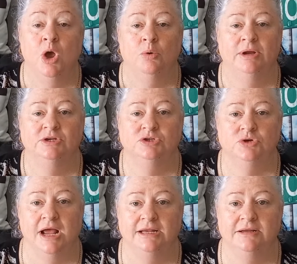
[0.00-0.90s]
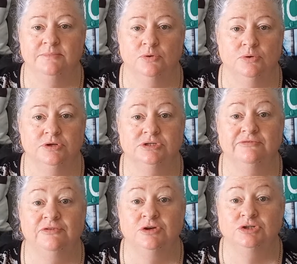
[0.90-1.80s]
when Australian borders
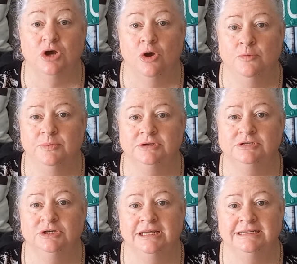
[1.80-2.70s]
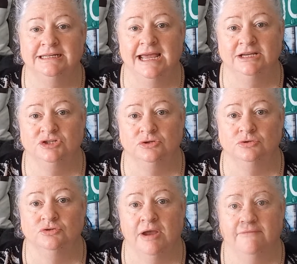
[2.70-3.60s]
first opened to international
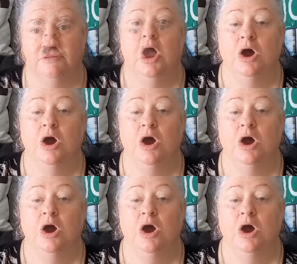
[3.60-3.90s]
travel.